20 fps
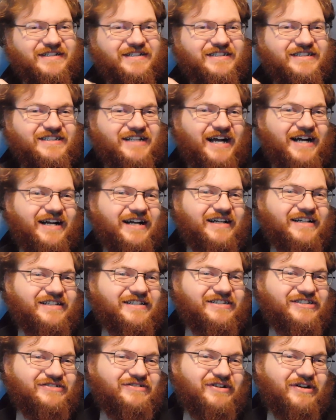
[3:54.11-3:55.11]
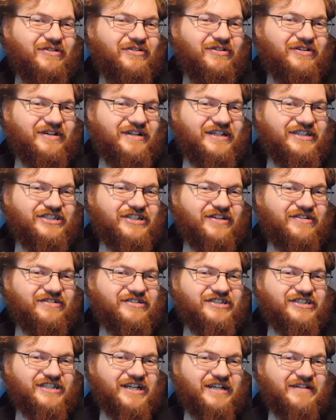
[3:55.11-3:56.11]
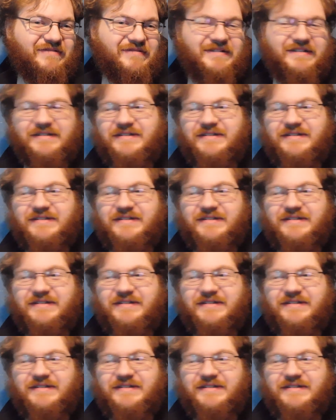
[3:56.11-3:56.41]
Sokka and Zuko look at each other. It's just like,